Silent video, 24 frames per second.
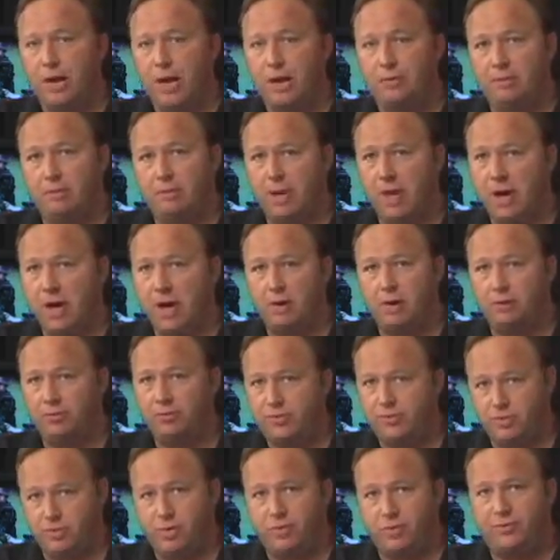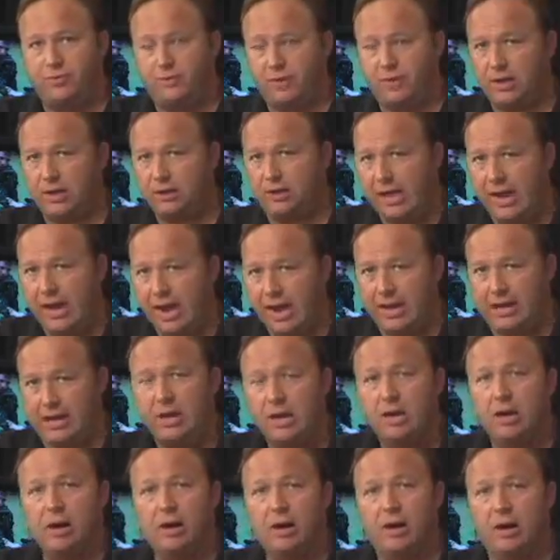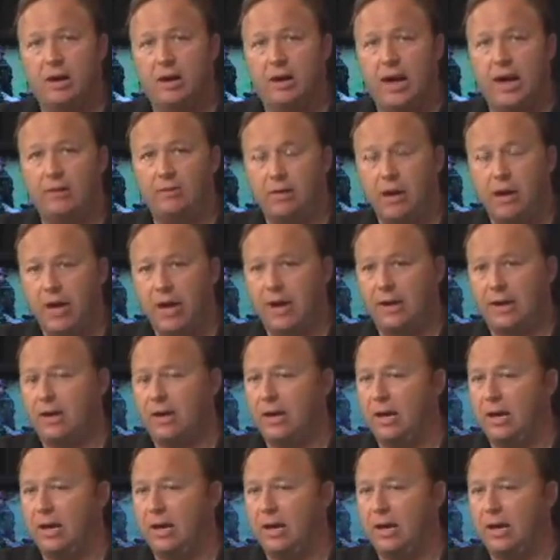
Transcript: not, not 02 for the attack on Iraq.